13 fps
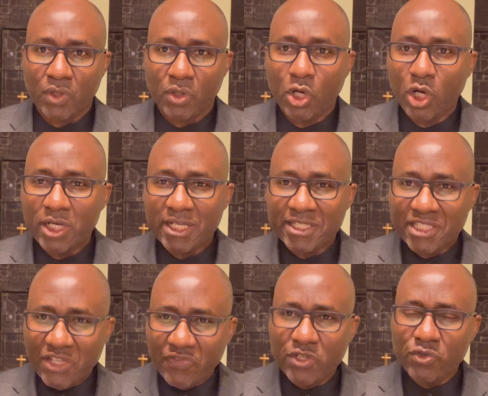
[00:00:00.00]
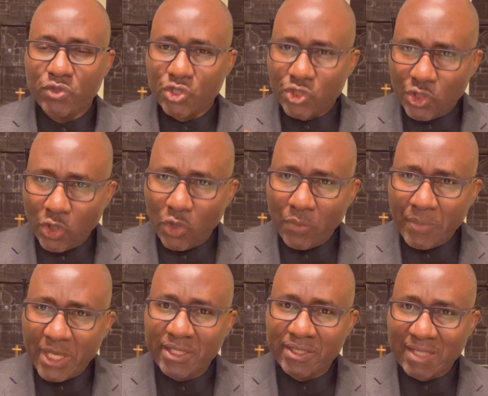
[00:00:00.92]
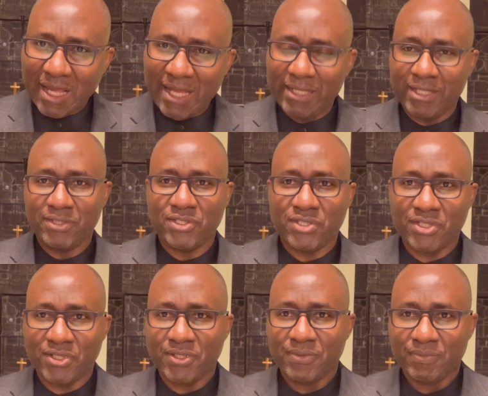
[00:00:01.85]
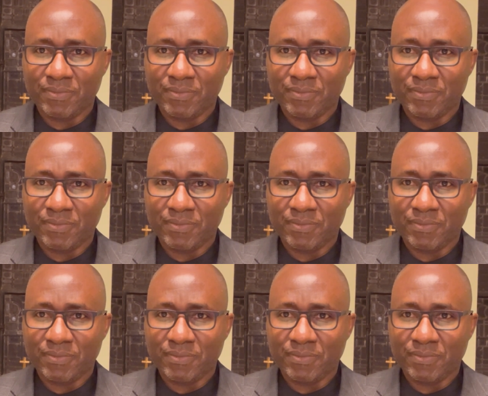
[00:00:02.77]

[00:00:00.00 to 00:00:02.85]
God has given you so many talents.